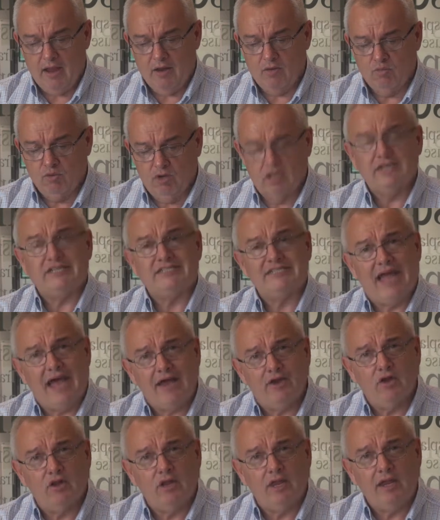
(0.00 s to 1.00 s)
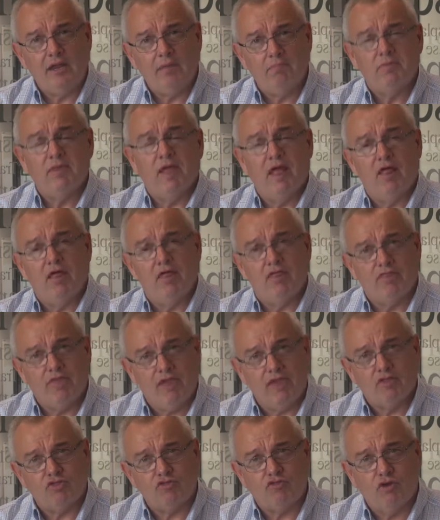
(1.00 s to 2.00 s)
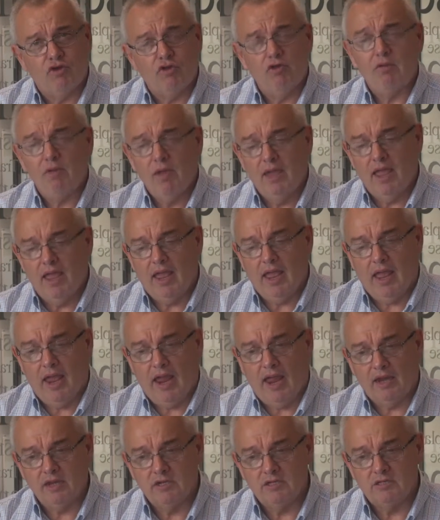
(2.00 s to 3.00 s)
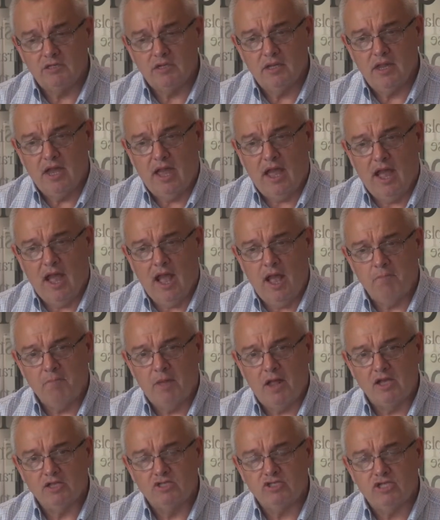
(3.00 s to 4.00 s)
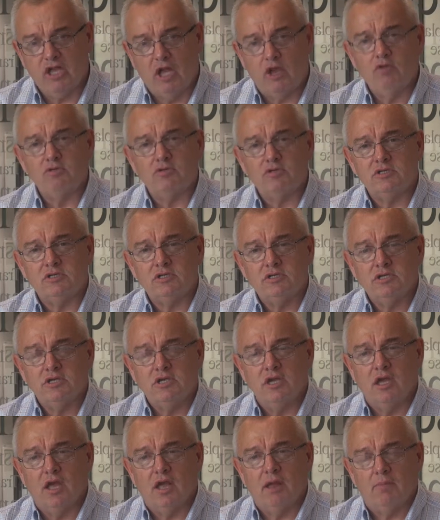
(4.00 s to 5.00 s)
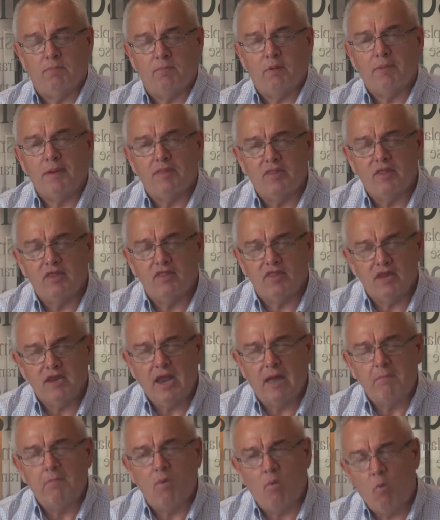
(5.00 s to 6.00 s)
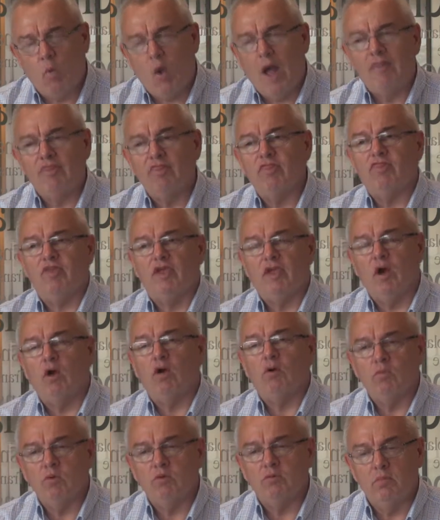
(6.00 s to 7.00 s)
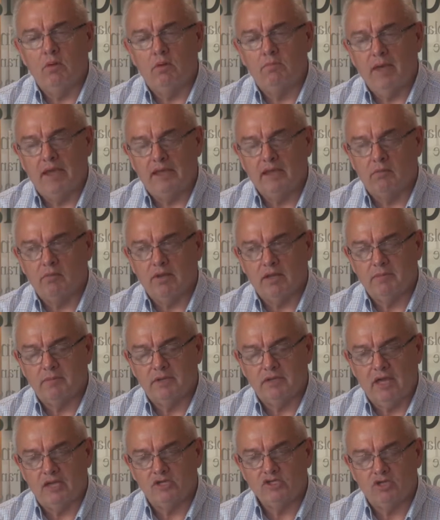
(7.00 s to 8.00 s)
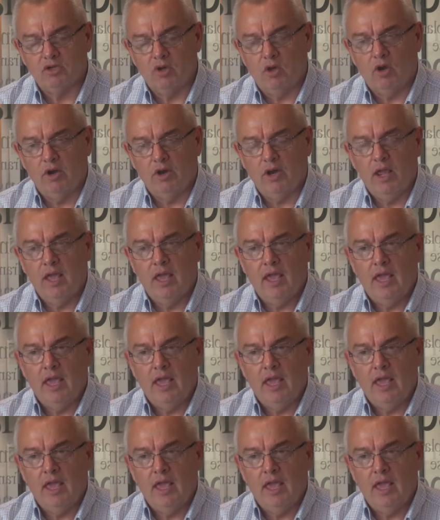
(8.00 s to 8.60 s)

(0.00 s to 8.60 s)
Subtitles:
Really start early, think it through, and probably the number one thing I would make a recommendation on